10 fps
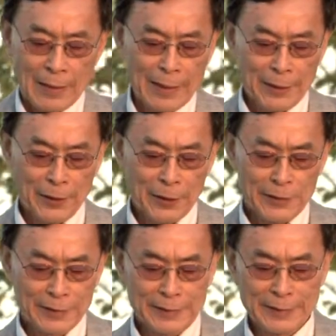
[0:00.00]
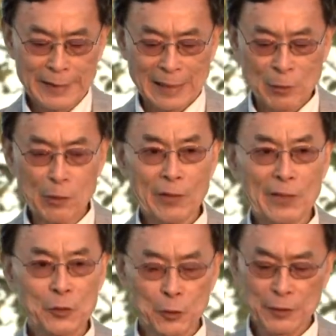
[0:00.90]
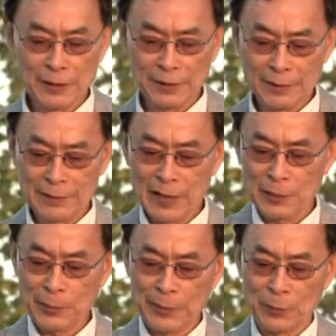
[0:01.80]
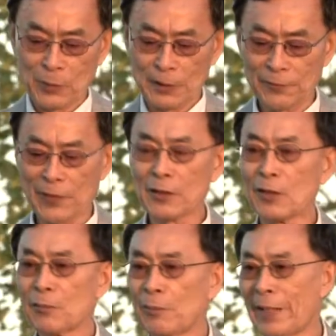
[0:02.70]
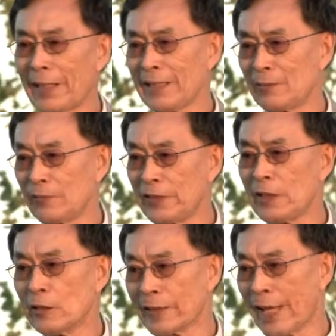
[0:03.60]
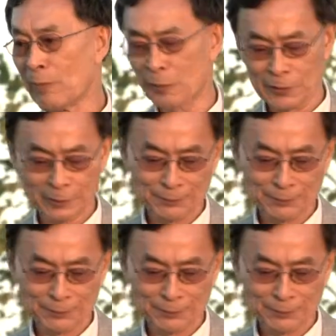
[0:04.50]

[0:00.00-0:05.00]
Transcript: I heard that the Aurora shooting suspect was fond of playing video games.